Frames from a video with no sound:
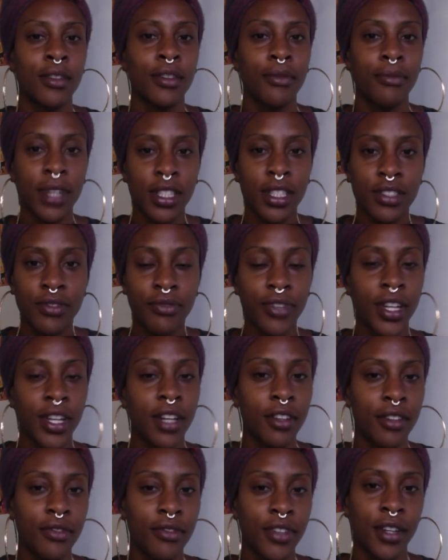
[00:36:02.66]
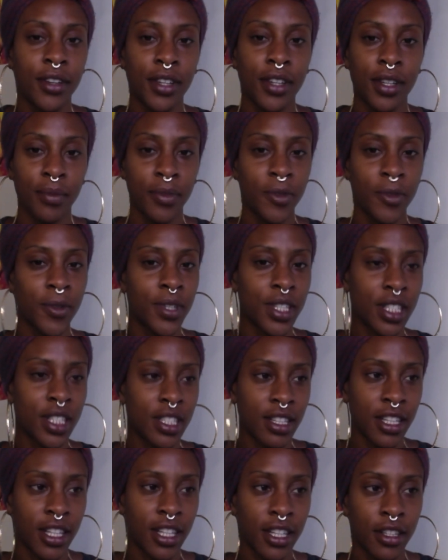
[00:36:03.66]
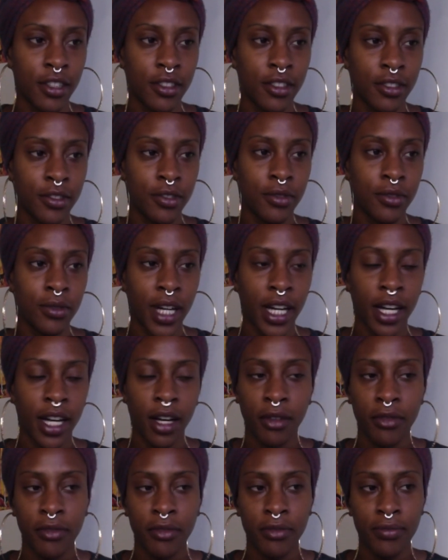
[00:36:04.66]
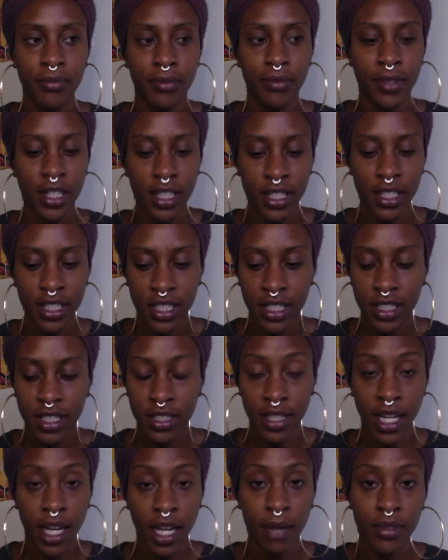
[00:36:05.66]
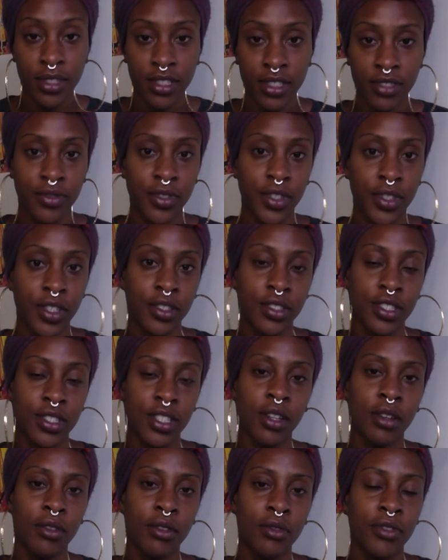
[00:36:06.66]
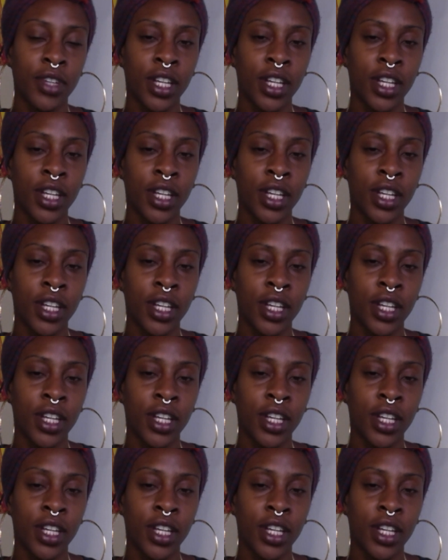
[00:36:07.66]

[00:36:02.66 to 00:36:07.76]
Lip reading: it's very, very important that you have this established for yourself,